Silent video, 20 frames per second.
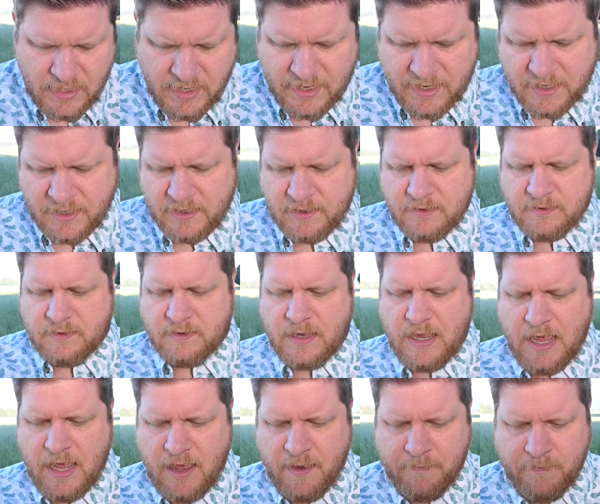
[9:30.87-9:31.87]
and
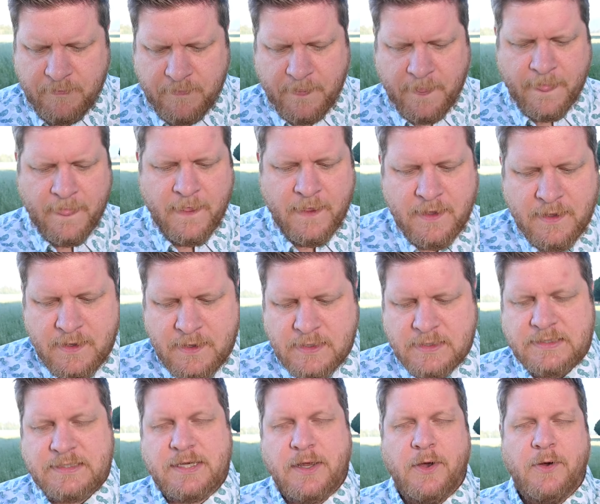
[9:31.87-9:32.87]

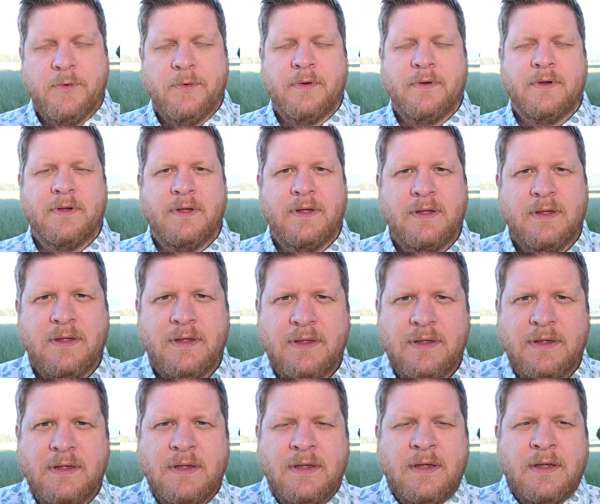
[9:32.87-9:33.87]
so
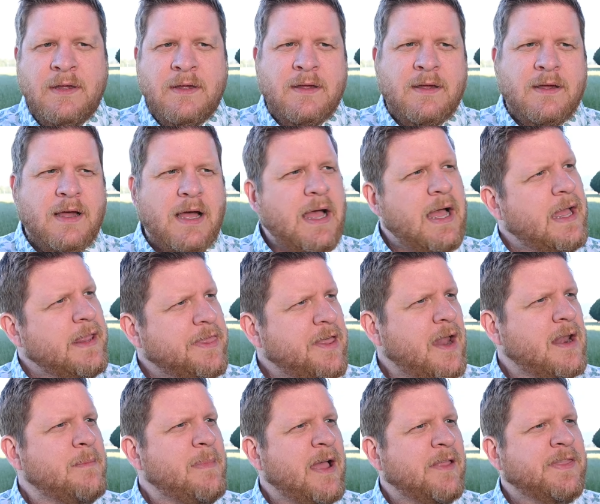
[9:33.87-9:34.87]
I
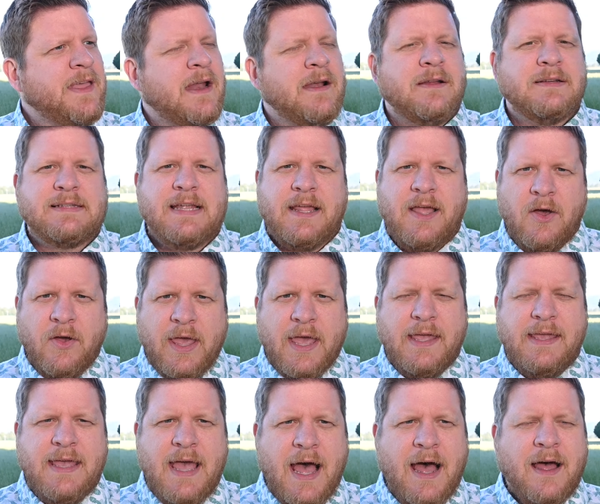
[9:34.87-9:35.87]
thought about that and I was like, okay,
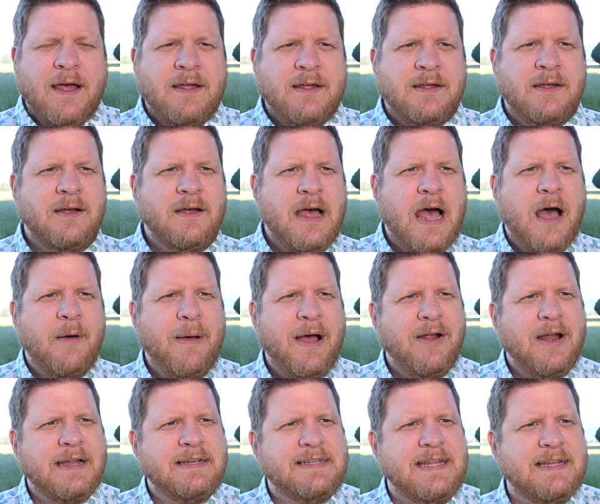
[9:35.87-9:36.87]
yeah, how
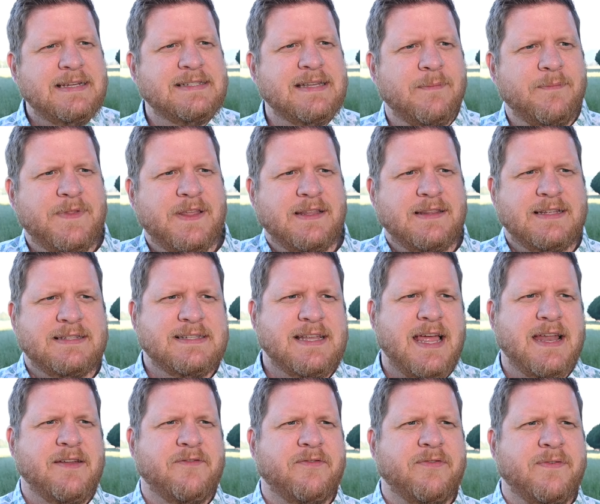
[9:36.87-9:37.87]
about I take something that's
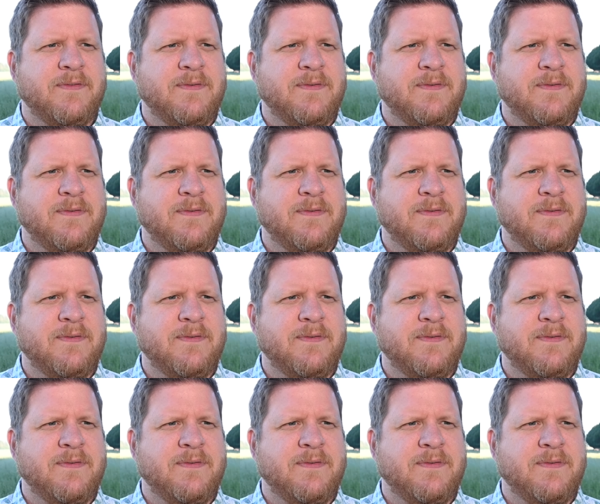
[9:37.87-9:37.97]
kind of